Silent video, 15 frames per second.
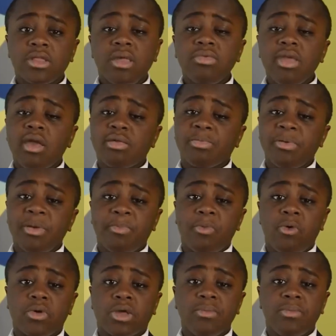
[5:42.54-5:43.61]
Sometimes
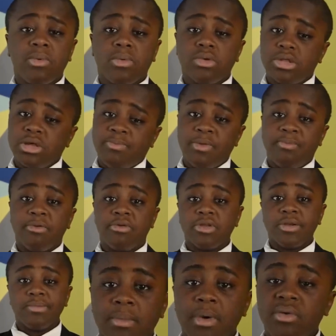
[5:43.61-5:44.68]
people can be really
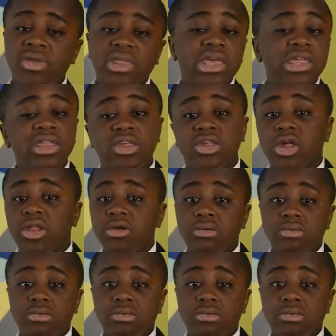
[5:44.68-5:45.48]
people-y, but we need each other.